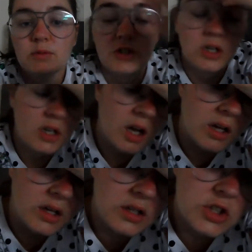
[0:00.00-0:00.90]
I'm just gonna
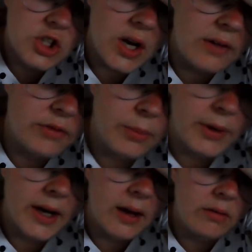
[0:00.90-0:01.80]
like chill out
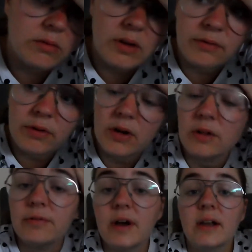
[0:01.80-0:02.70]
for a bit now in
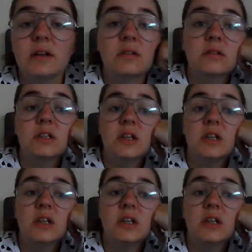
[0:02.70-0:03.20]
front of the fan,